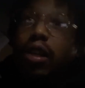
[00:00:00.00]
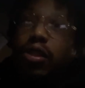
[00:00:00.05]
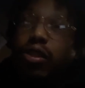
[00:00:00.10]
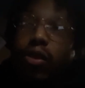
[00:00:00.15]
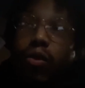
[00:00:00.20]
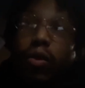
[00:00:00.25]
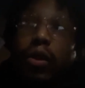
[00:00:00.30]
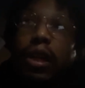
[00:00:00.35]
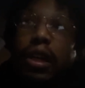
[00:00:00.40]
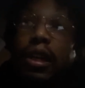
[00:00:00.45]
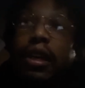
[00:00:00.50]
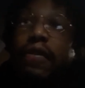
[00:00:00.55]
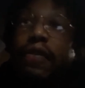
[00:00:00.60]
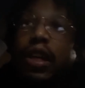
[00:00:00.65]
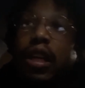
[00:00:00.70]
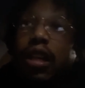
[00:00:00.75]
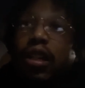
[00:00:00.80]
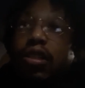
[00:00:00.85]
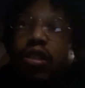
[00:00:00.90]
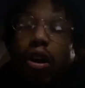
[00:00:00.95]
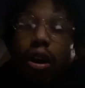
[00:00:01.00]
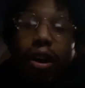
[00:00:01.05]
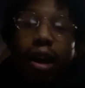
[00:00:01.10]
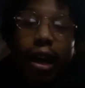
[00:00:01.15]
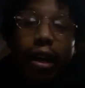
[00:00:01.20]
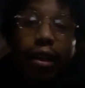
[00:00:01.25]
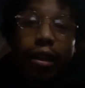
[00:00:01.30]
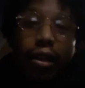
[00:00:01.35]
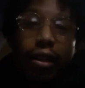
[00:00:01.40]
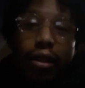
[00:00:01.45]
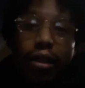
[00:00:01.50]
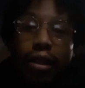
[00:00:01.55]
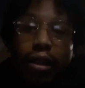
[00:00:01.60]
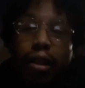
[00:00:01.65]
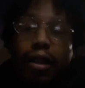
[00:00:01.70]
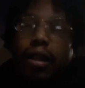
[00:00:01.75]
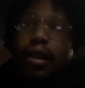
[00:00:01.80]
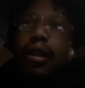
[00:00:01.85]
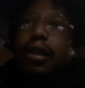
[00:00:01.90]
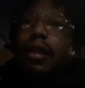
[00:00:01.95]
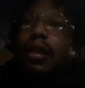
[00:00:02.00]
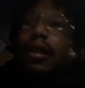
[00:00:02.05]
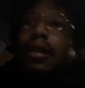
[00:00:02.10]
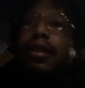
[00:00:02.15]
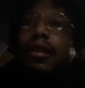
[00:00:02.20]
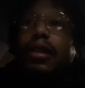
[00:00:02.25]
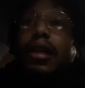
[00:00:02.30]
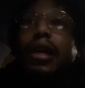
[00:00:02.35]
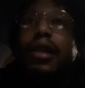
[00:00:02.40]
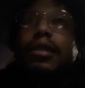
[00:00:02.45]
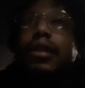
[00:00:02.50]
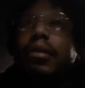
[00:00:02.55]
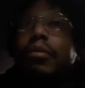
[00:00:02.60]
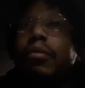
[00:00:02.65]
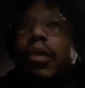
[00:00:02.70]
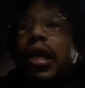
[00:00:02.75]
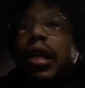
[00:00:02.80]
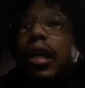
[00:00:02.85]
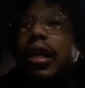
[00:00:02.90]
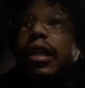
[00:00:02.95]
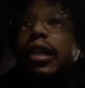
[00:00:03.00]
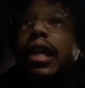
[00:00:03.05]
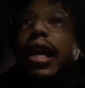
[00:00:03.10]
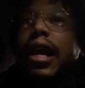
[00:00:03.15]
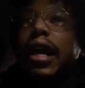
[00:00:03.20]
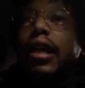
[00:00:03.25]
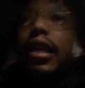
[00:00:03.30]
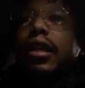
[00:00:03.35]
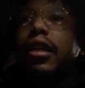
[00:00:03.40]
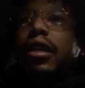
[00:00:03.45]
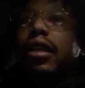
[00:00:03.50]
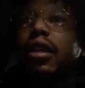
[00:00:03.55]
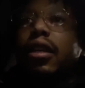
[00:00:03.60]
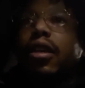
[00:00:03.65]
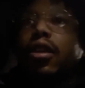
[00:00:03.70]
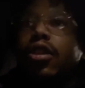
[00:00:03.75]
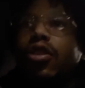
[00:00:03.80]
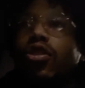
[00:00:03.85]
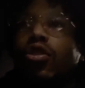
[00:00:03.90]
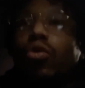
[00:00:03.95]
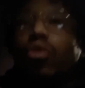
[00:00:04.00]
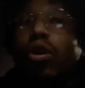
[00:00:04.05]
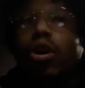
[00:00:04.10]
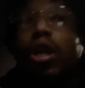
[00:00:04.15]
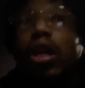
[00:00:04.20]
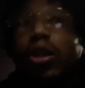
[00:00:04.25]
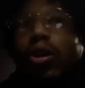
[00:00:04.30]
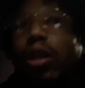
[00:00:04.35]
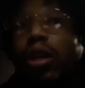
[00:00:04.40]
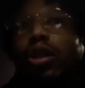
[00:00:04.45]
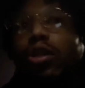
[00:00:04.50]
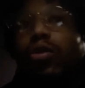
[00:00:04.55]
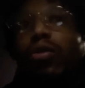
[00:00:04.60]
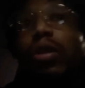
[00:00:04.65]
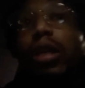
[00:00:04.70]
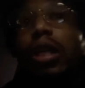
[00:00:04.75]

to live in the darkness doesn't mean that you good.